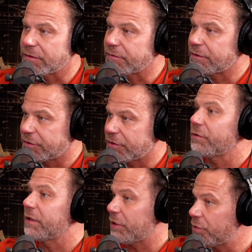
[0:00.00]
to
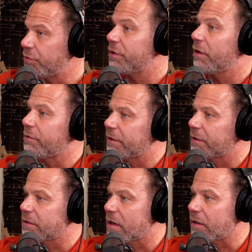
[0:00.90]
show that you know what
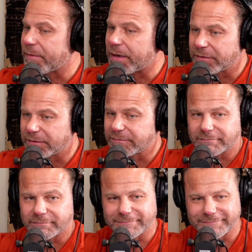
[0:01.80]
you're talking about,
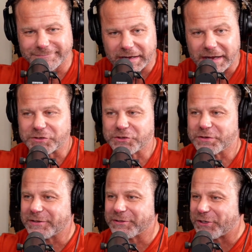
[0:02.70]
hence
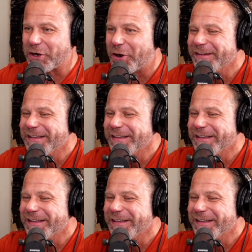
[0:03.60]
you're on the show.